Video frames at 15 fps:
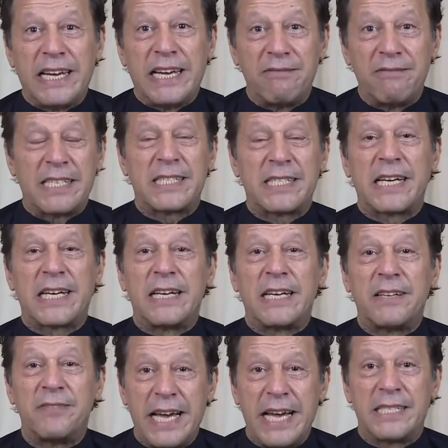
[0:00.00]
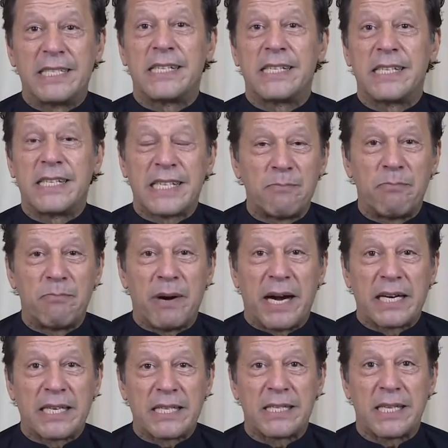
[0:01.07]
investigative agencies in
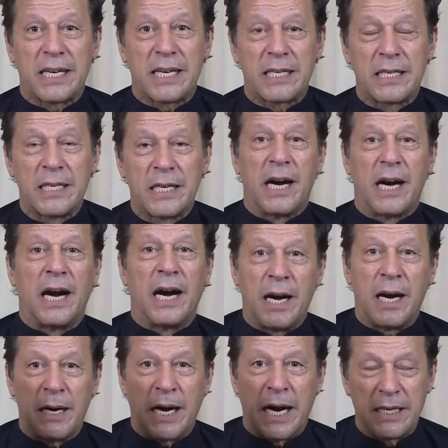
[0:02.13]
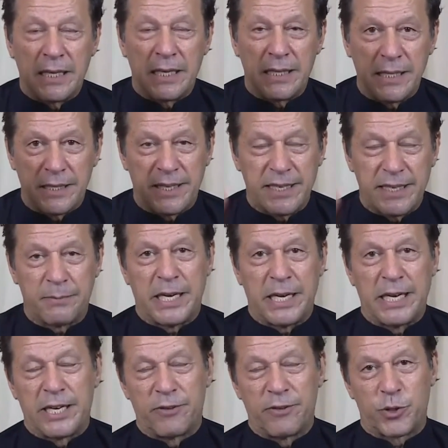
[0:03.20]
Pakistan are under these three
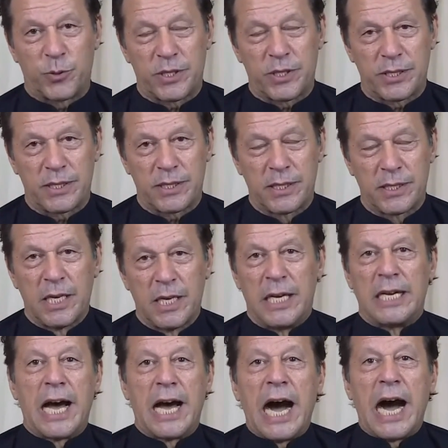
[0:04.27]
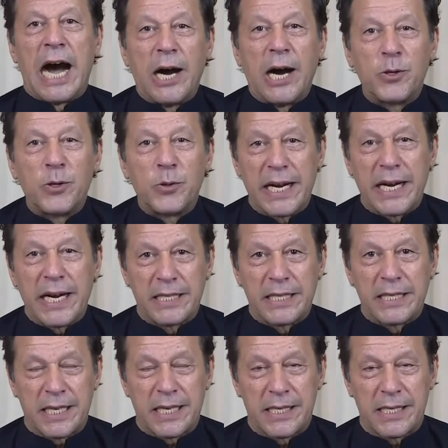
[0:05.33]
individuals. Now, how do I get
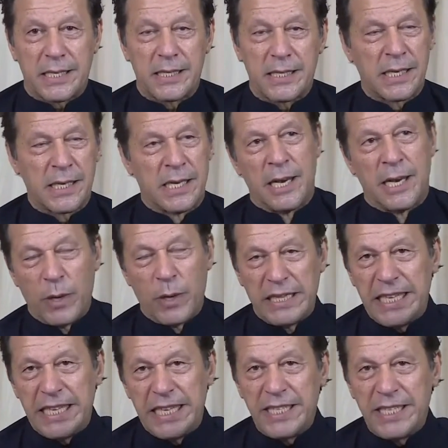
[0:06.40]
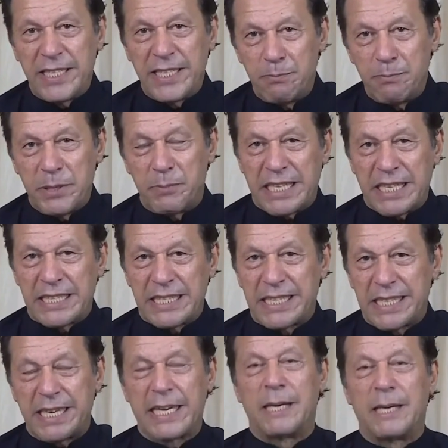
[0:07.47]
justice when these three people are
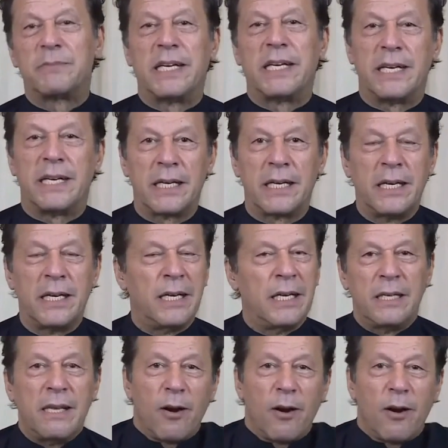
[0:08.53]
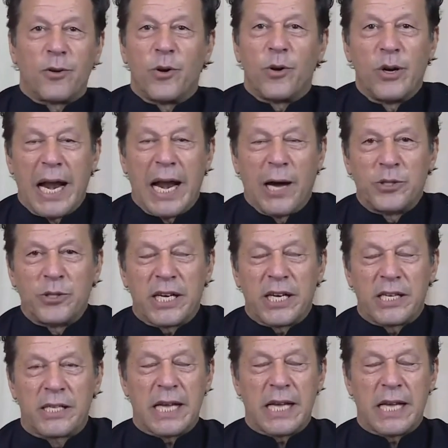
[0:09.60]
sitting up there? They're not going to allow
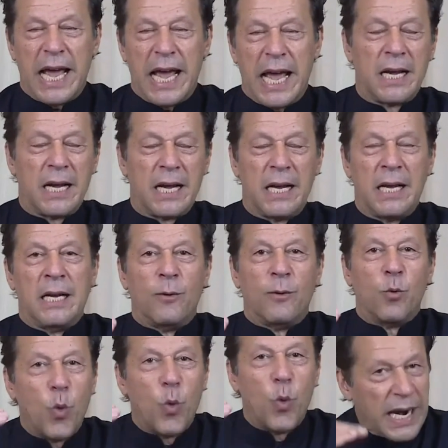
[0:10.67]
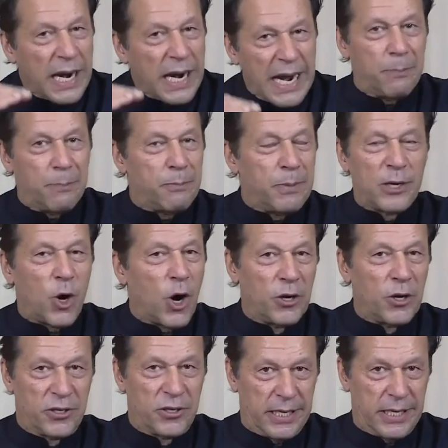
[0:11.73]
justice. And what happened,
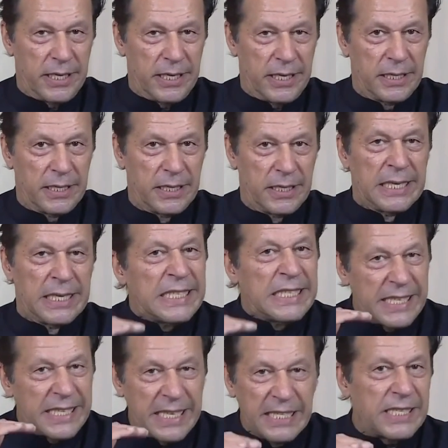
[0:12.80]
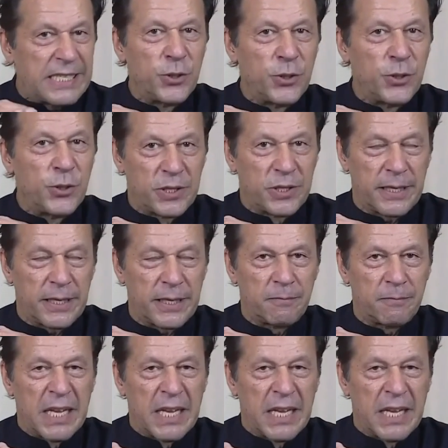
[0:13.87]
Andre, since the shooting,